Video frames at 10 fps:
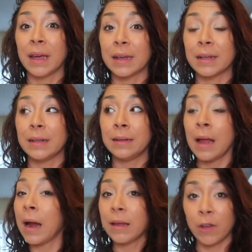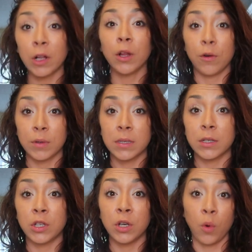like not even close
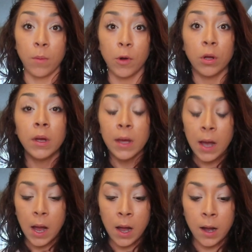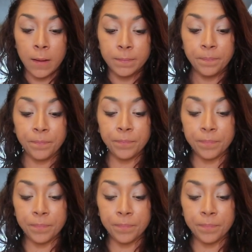to normal. Um,